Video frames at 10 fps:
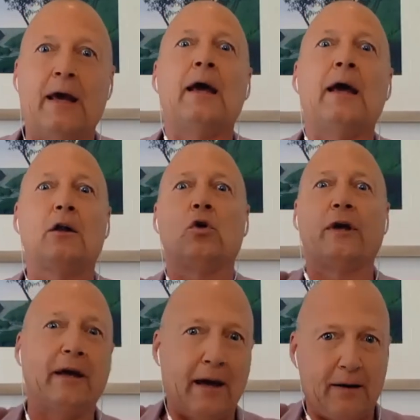
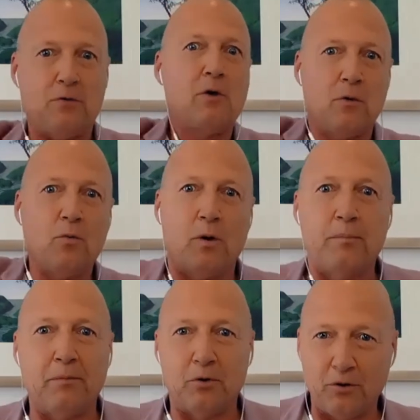looking at what
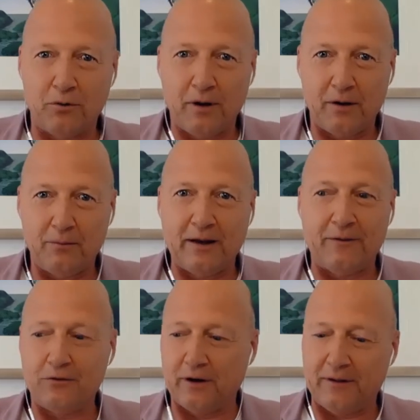people are doing down the
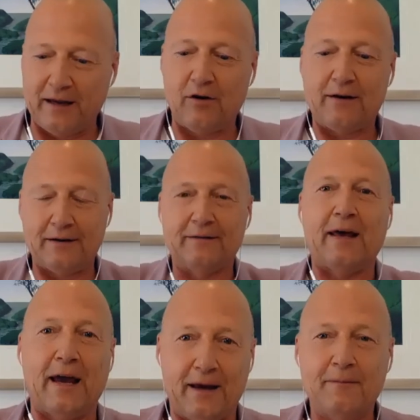street there. You're actually
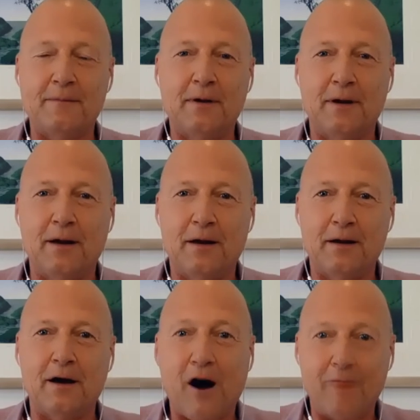saying,
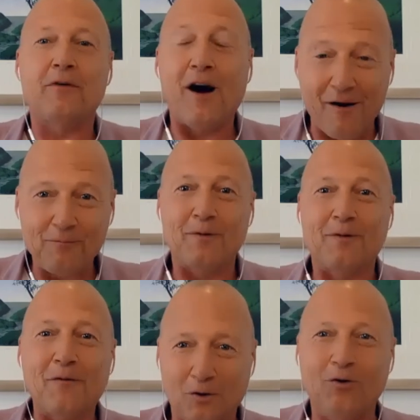
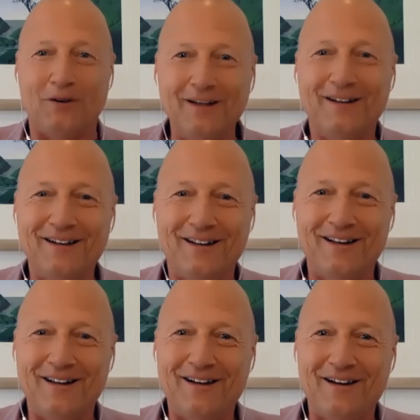I'm good.
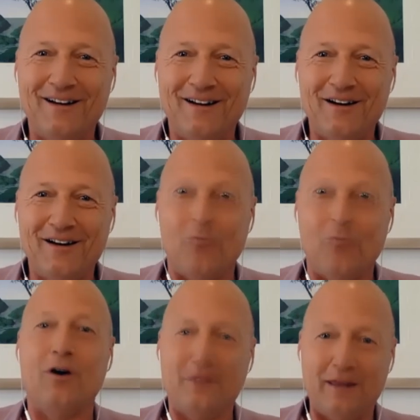I'm
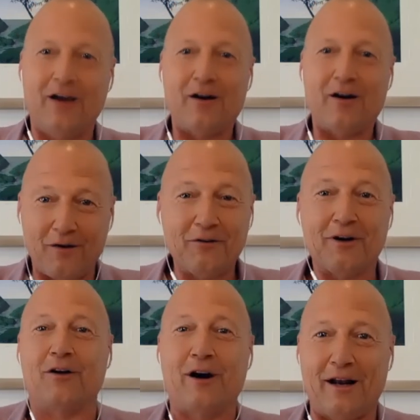worthy. I've got a
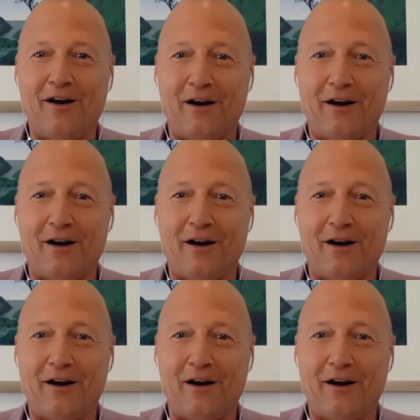great life.